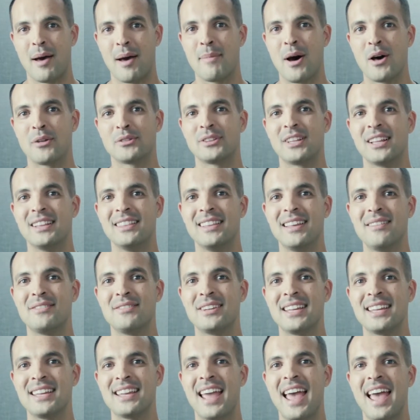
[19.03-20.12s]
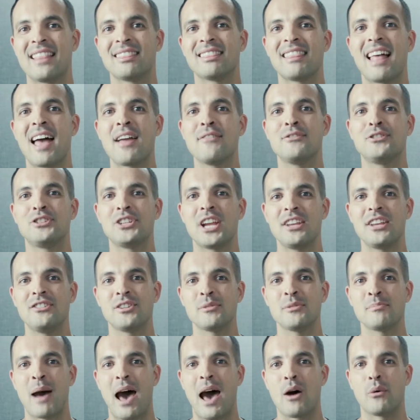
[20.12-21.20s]
about the living and life
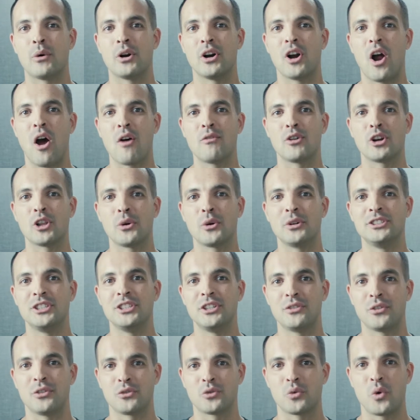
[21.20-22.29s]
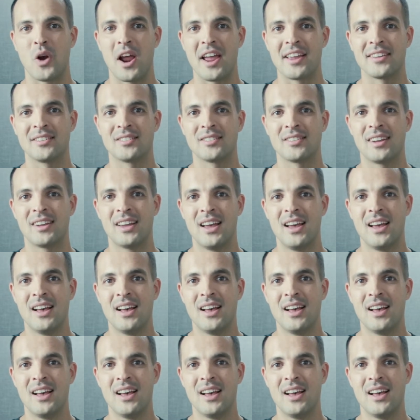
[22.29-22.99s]
changing power of our Lord Jesus Christ.